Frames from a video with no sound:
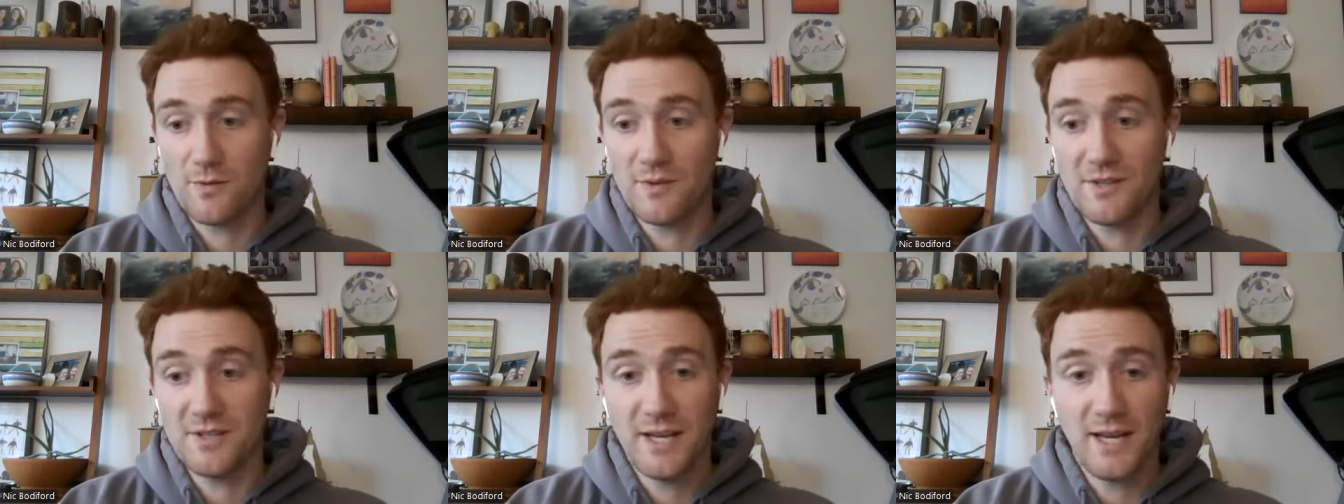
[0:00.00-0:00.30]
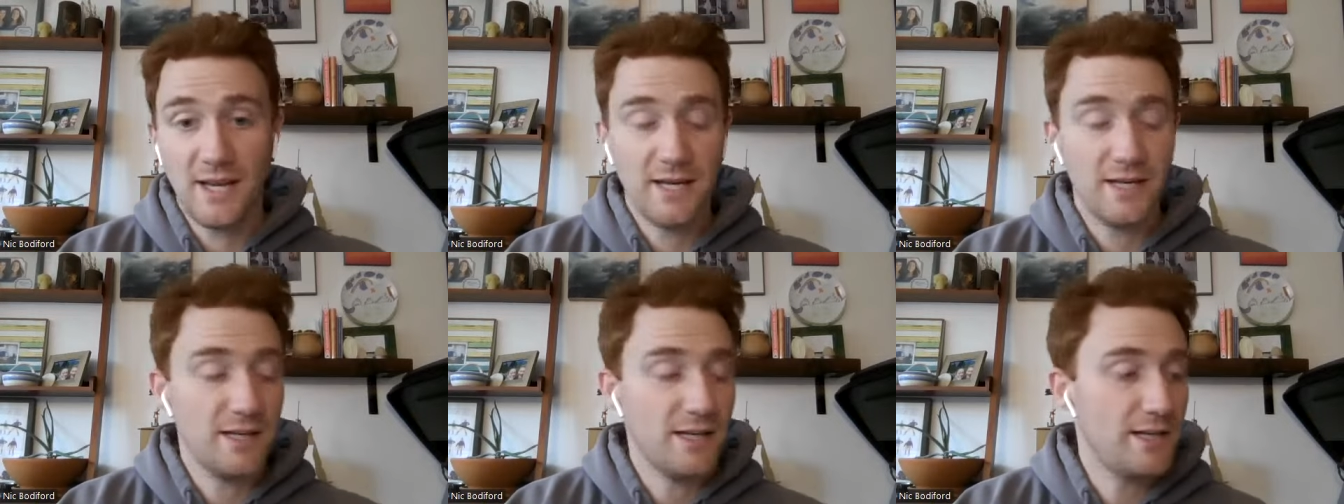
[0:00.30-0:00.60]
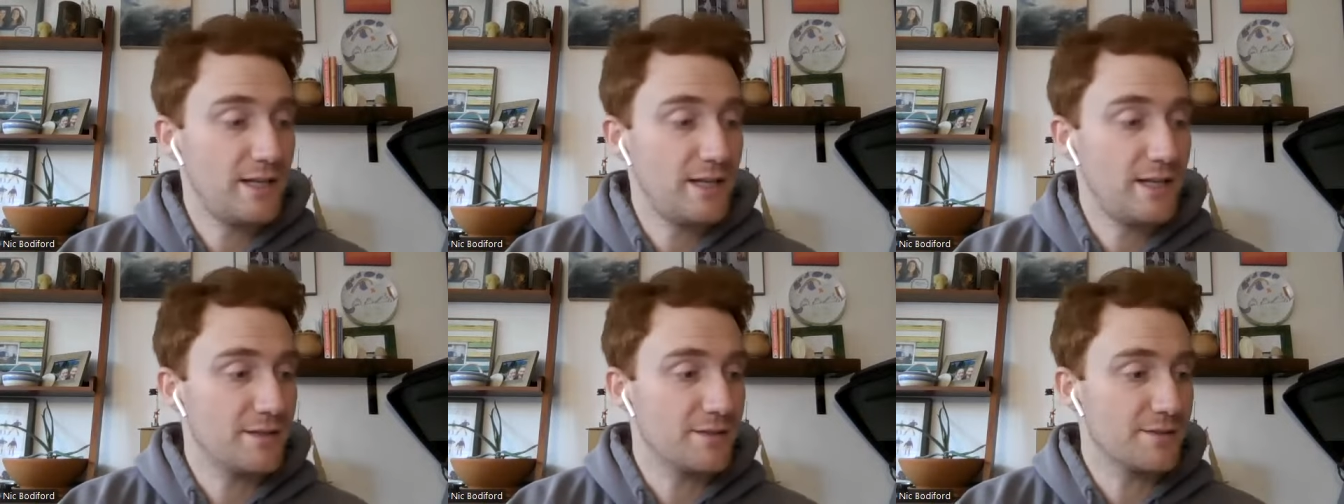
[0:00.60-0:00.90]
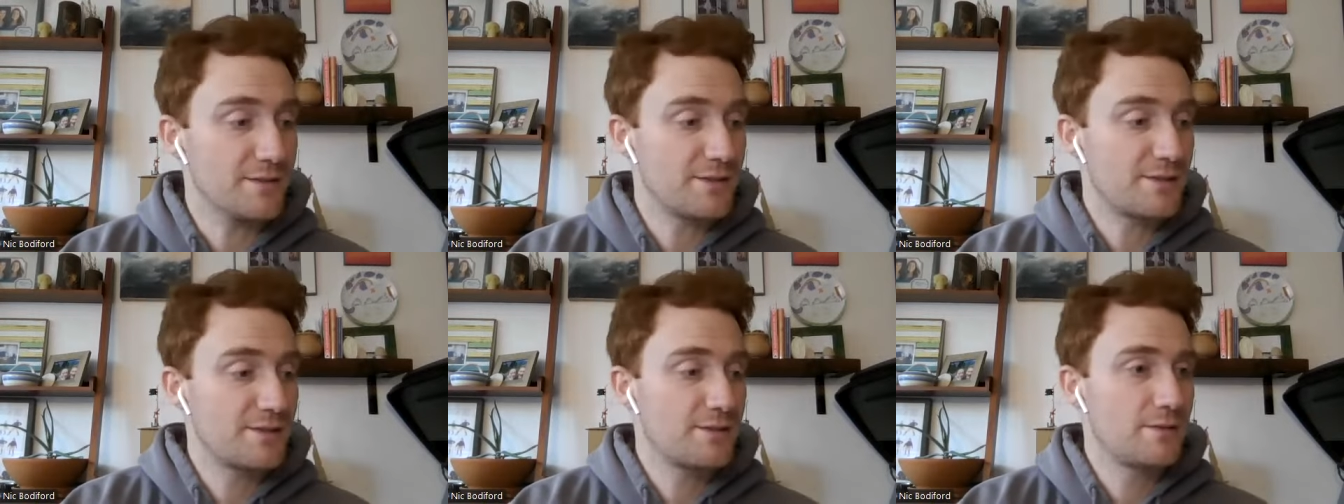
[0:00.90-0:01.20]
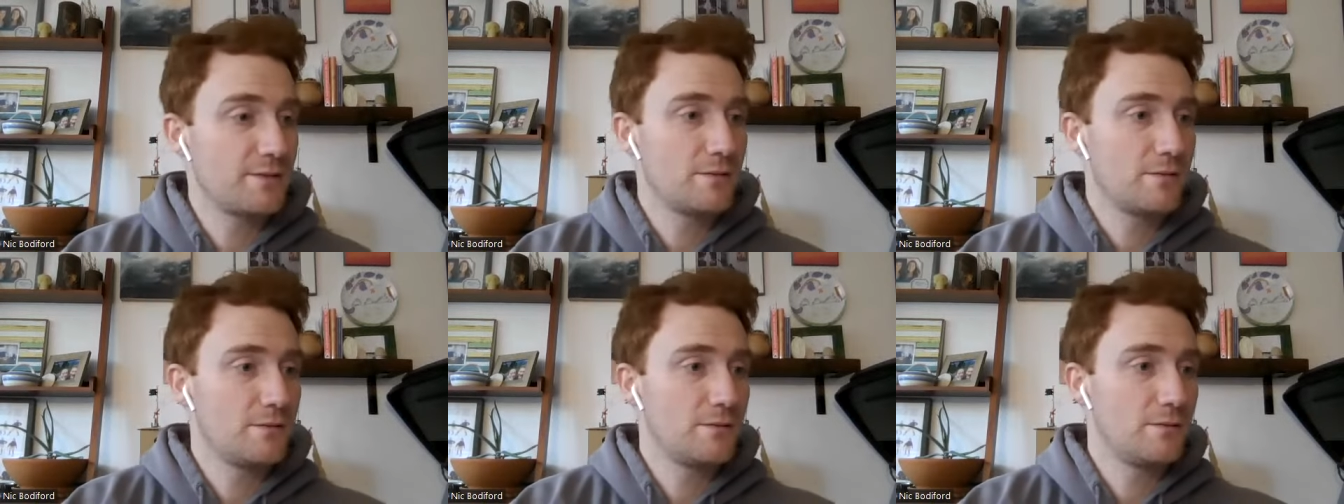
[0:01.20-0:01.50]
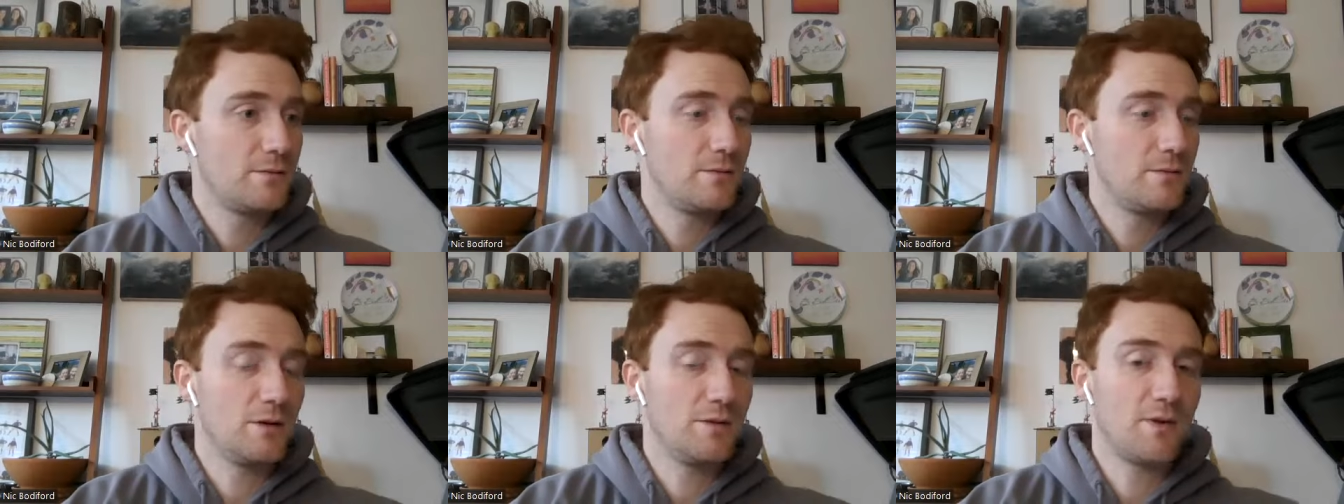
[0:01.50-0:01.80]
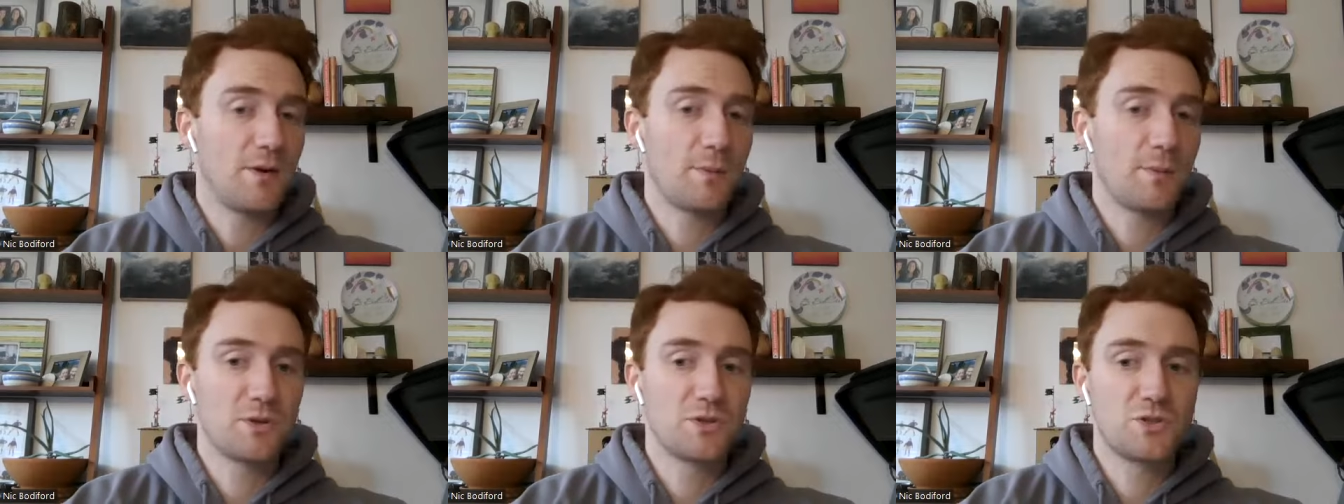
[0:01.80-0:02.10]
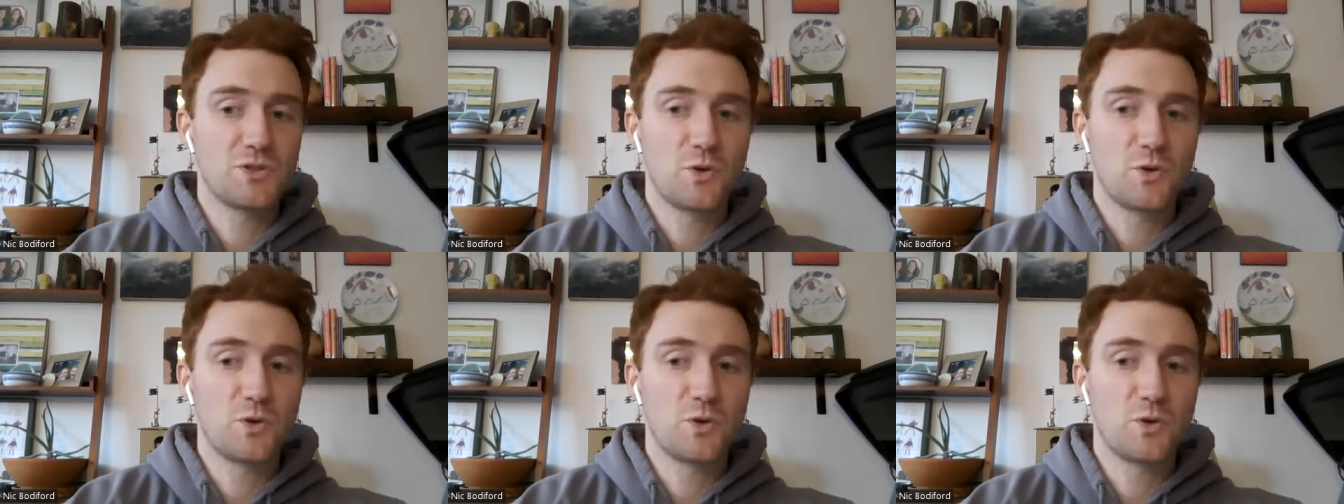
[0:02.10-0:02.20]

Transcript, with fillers: The date is November